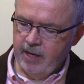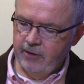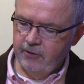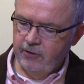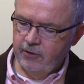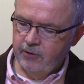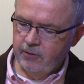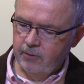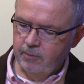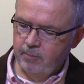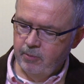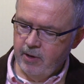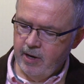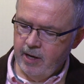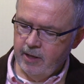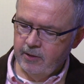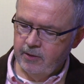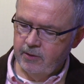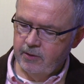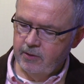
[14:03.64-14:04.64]
magical
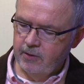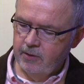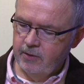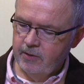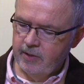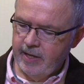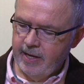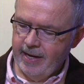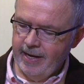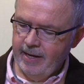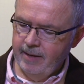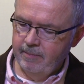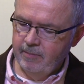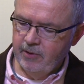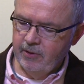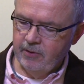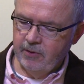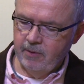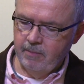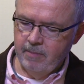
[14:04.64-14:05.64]
practices
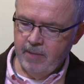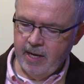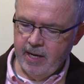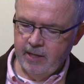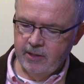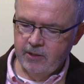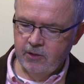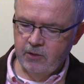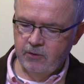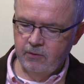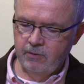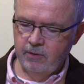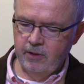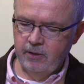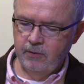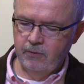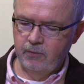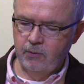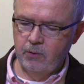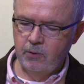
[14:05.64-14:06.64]
aimed at the mastery
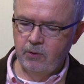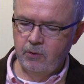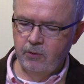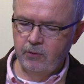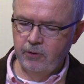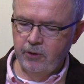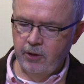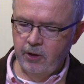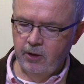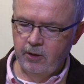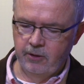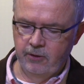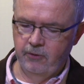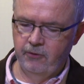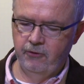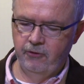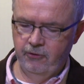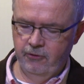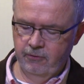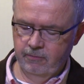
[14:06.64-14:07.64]
of all
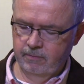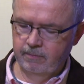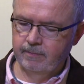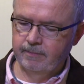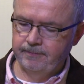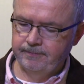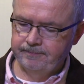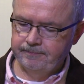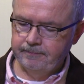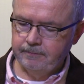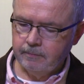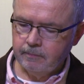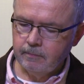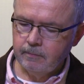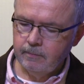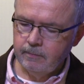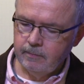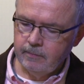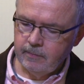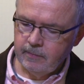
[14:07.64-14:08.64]
knowledge.
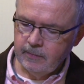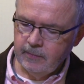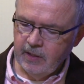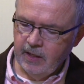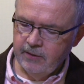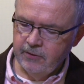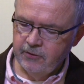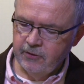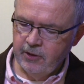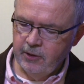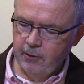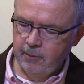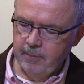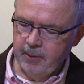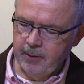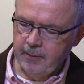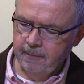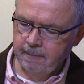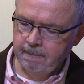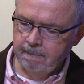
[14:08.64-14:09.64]
It's
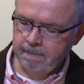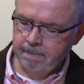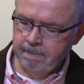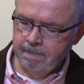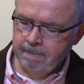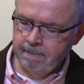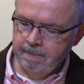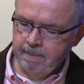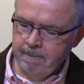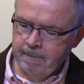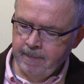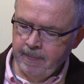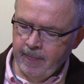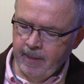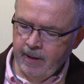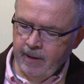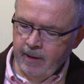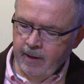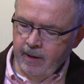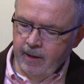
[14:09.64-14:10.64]
Hillman.
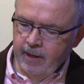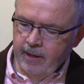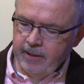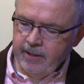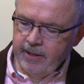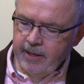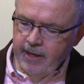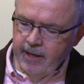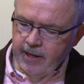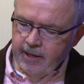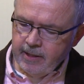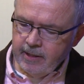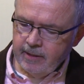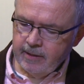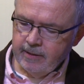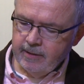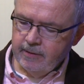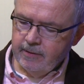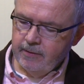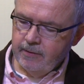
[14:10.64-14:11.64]
Yet,
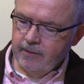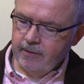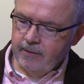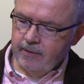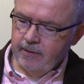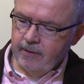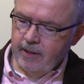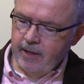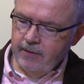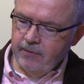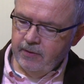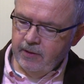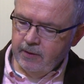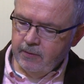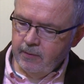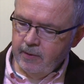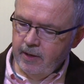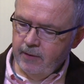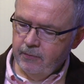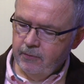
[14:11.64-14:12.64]
I
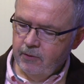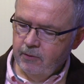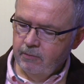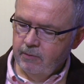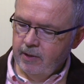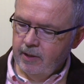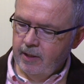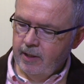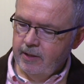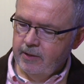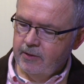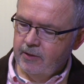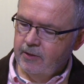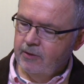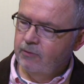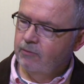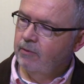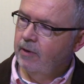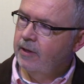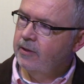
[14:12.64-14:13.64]
think we have to realize
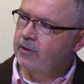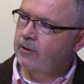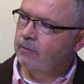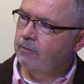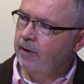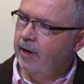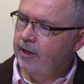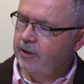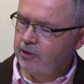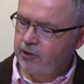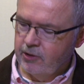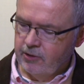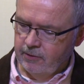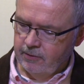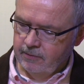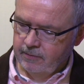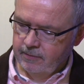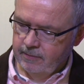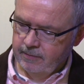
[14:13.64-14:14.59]
this resurrection